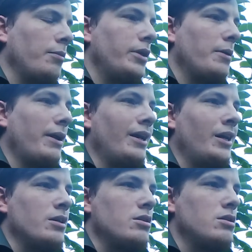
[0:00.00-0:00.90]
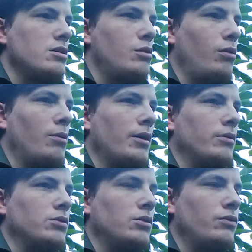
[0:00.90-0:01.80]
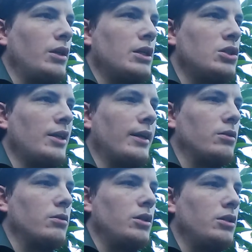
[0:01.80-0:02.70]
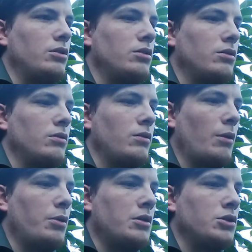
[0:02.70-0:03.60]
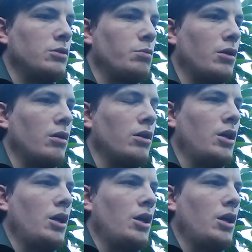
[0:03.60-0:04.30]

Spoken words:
They paid a considerable amount of their salary into their pension pot.